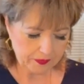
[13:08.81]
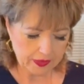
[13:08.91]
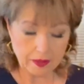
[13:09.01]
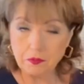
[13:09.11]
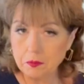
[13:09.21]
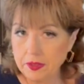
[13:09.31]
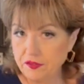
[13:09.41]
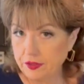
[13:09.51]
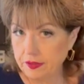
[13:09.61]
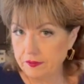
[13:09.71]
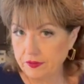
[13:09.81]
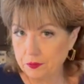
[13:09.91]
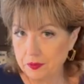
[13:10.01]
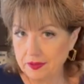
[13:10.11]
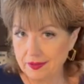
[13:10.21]
And I'm going to be
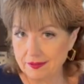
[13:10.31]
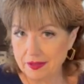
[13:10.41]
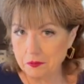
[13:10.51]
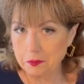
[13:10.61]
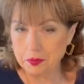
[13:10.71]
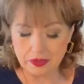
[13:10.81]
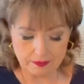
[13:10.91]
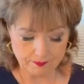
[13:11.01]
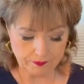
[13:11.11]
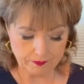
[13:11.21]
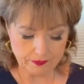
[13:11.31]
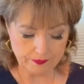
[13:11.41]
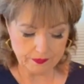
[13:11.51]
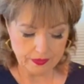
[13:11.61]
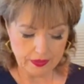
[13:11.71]
generous with this. I'm going to put
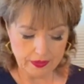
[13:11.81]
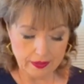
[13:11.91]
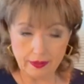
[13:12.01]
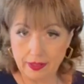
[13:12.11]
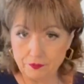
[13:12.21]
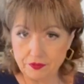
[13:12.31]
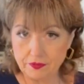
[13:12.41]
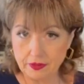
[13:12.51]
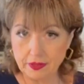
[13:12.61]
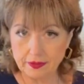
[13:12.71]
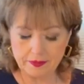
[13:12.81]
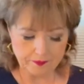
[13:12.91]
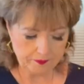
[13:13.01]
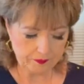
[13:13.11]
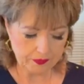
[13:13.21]
a half a stick.
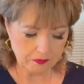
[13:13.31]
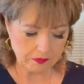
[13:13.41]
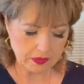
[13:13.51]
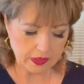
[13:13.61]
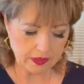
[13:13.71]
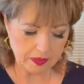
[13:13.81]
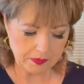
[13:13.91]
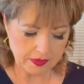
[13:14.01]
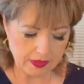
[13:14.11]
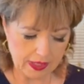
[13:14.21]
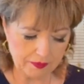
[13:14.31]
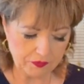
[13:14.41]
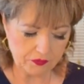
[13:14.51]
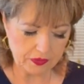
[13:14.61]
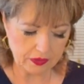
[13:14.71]
I'm going to cut it up at half
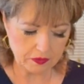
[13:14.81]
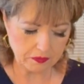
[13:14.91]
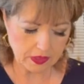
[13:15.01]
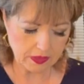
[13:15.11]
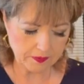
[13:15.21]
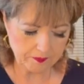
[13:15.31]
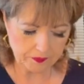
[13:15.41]
a stick on here.